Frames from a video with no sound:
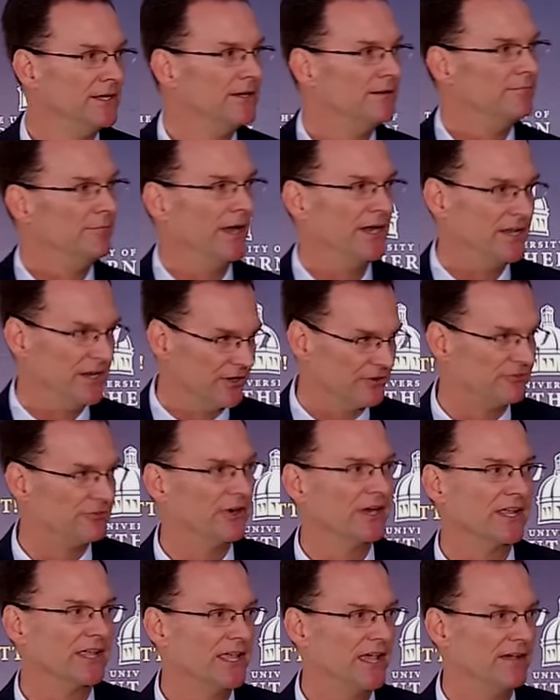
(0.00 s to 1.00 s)
my dear
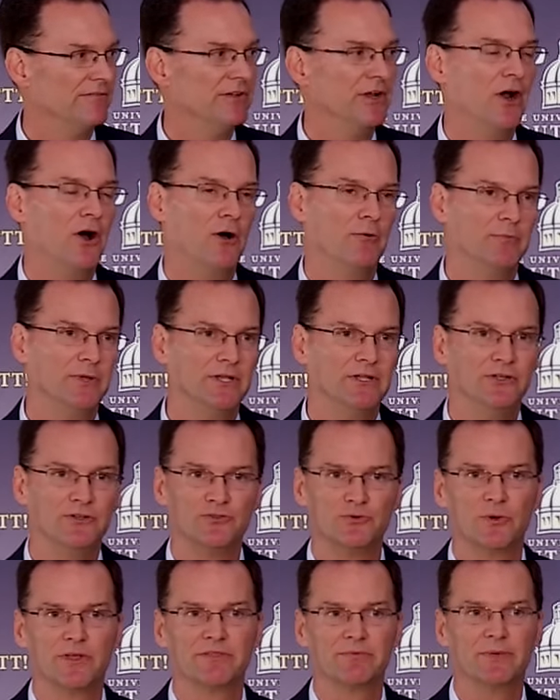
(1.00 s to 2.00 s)
friend Kevin Allman,
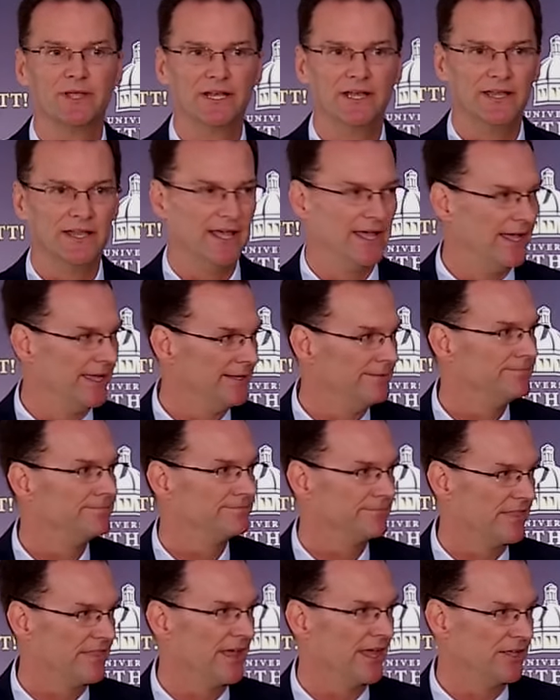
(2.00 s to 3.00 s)
who's with me today,
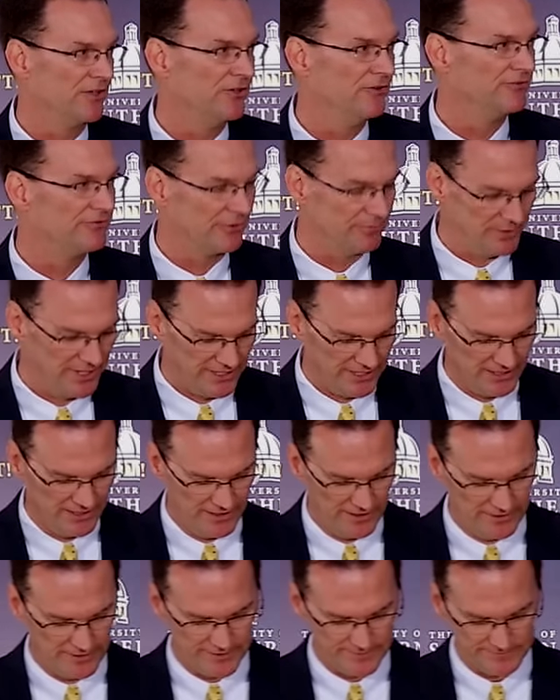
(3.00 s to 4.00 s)
thank you for being
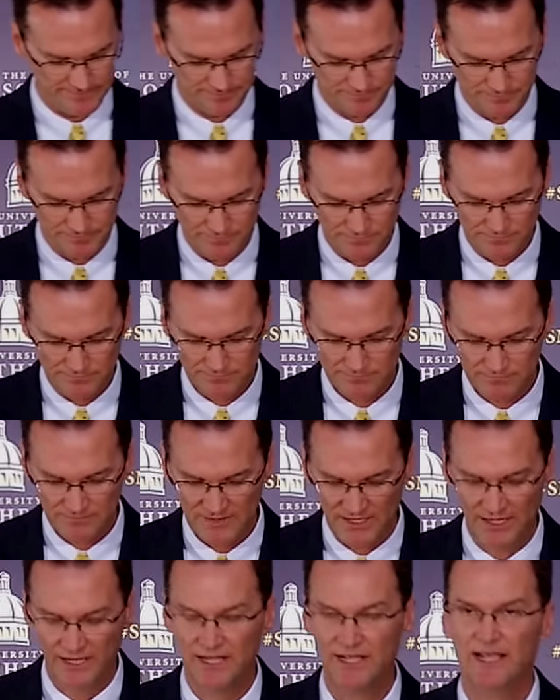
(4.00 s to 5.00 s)
here.
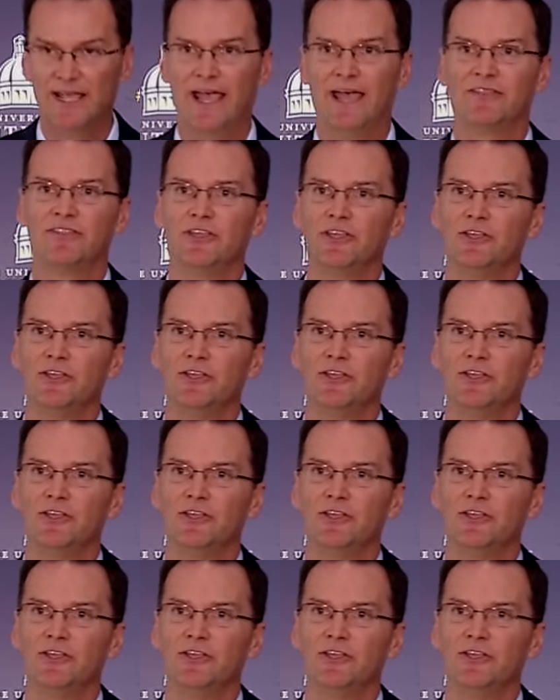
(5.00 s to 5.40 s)
At the